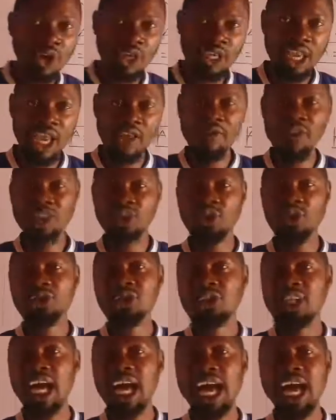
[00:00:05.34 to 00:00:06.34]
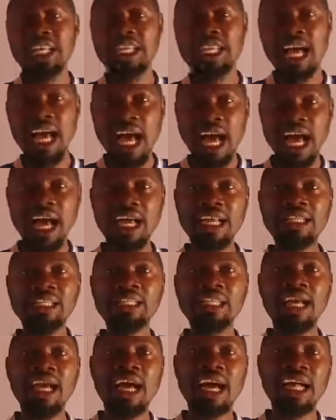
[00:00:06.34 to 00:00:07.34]
giving two sides
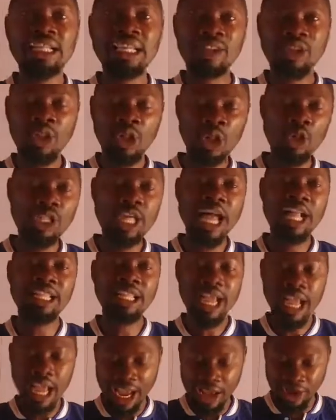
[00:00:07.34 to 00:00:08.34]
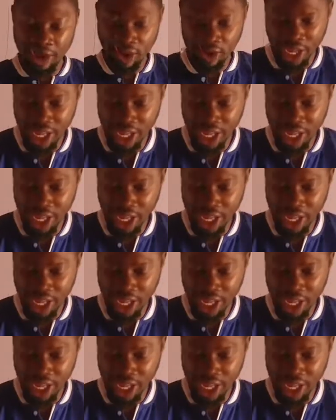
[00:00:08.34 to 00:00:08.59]
and an included angle.